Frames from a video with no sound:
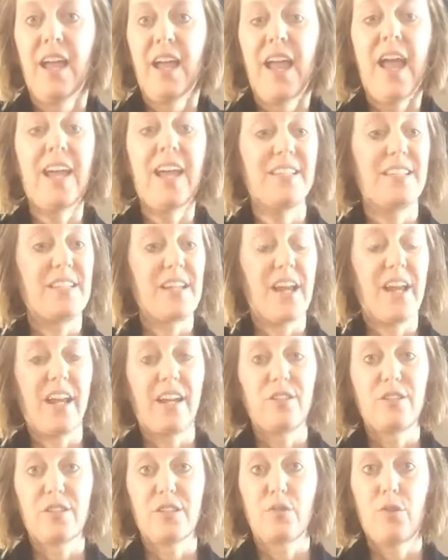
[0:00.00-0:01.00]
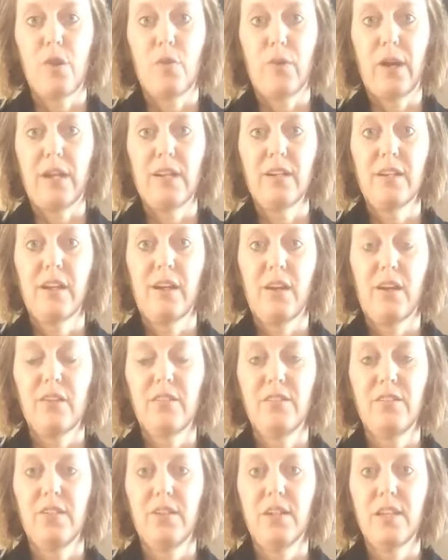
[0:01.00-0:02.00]
And instead, I could just throw it right in here.
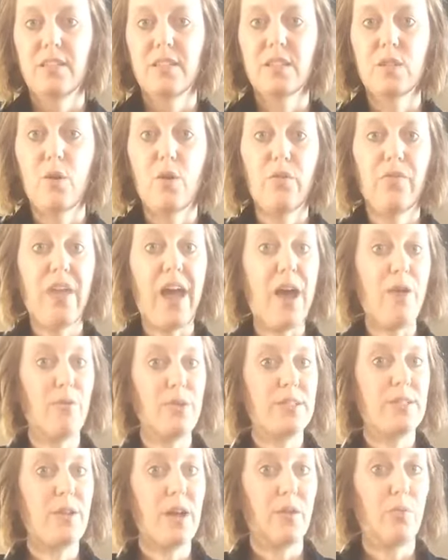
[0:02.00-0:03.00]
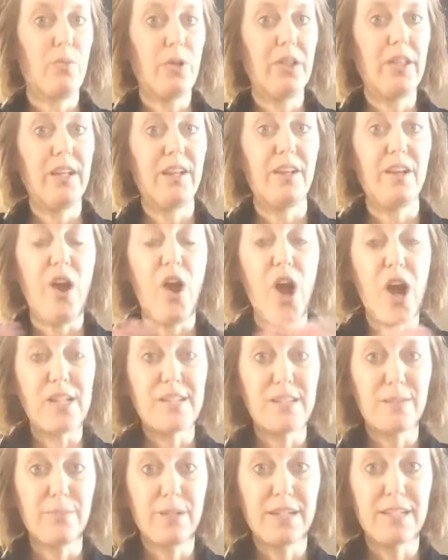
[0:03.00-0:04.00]
So that was a really
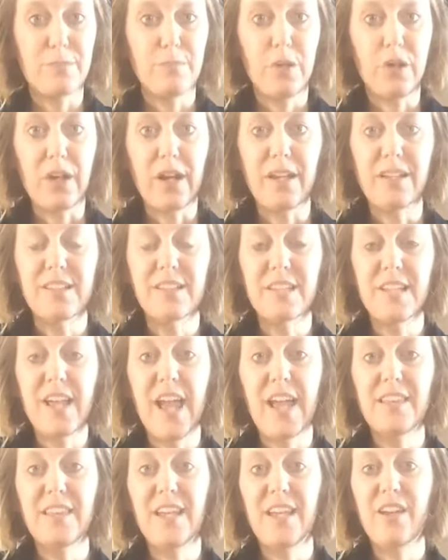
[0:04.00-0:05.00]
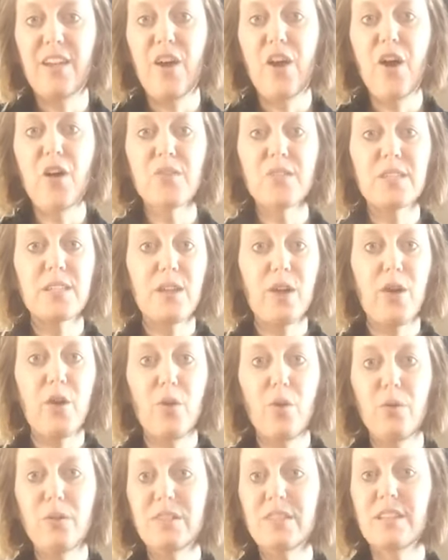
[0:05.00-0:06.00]
awesome experience. And then
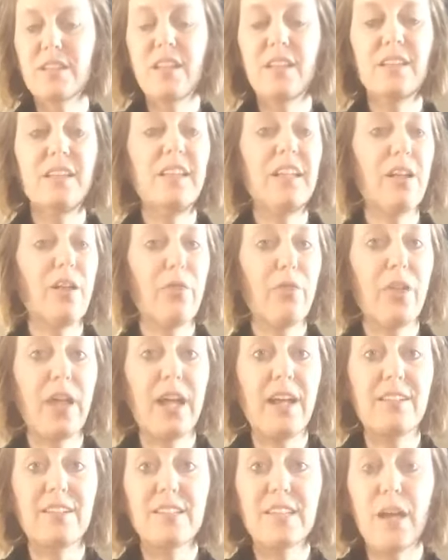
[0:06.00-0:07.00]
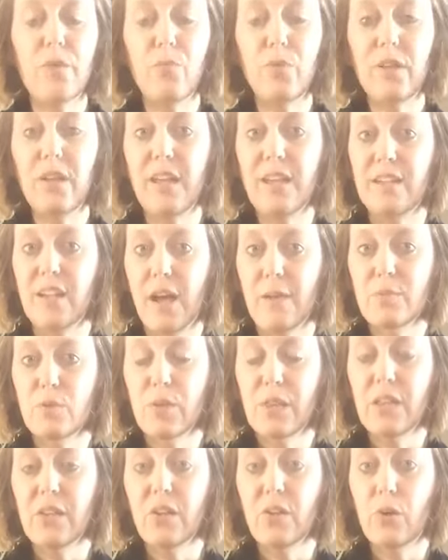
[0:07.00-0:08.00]
also, little things that it comes
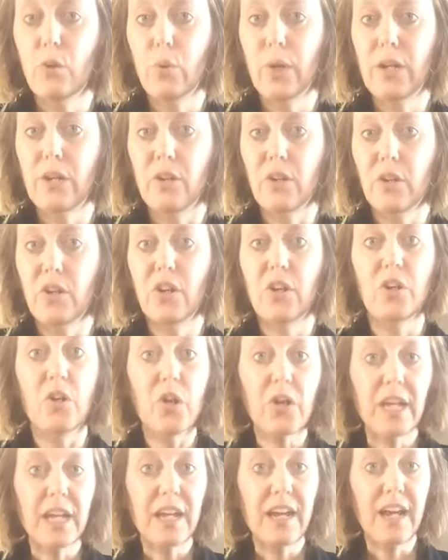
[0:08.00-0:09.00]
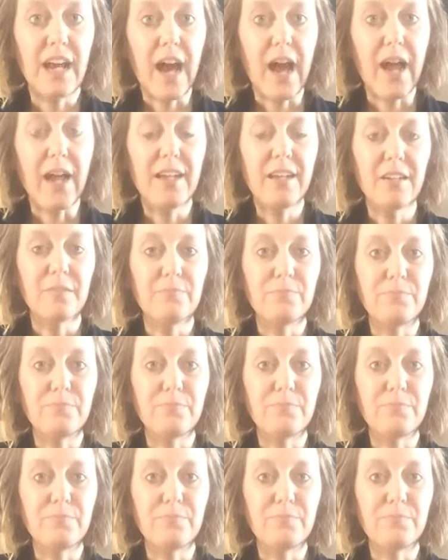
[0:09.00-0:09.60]
with a little quick cooker cooking guide.